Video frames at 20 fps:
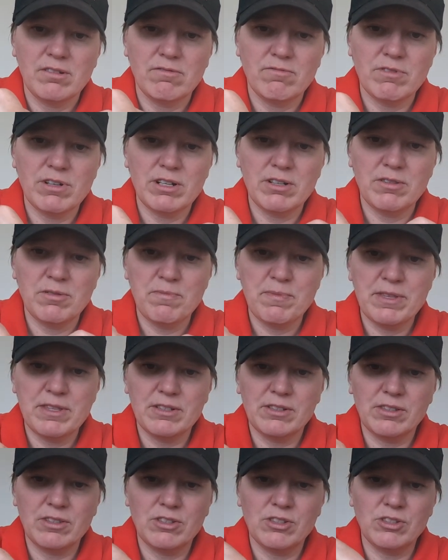rig, the bit
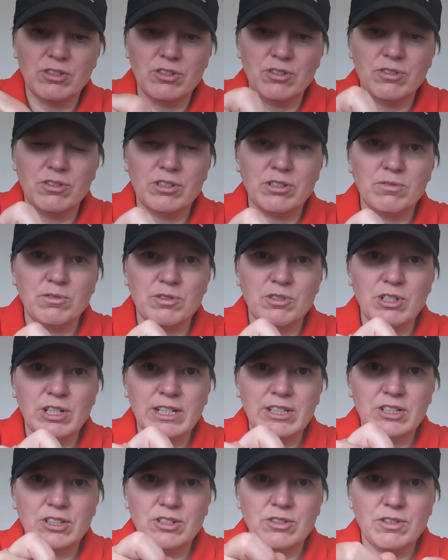that the snood's going to
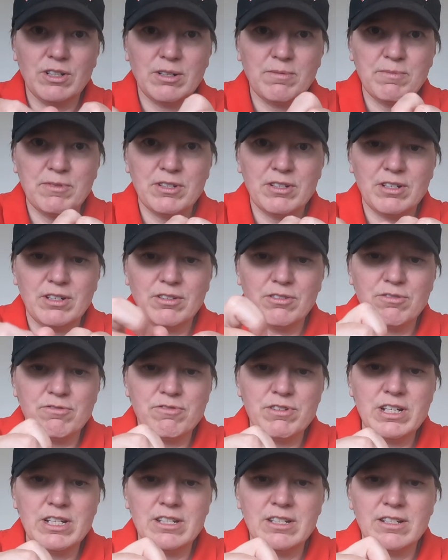attach to, and I'm tying a
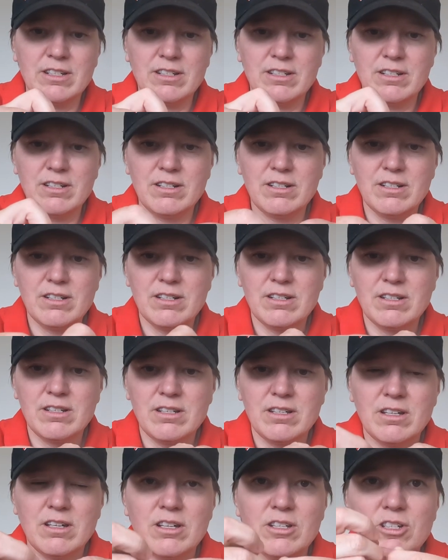3-turn
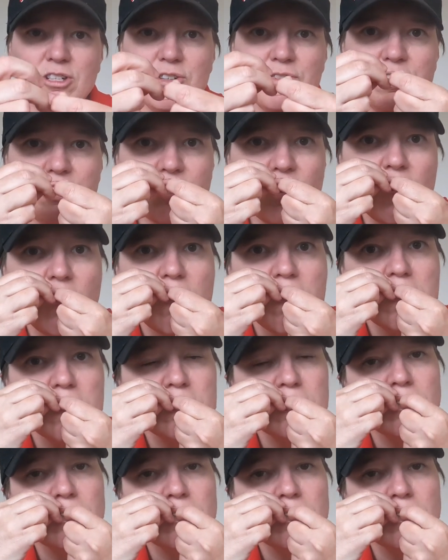uni knot.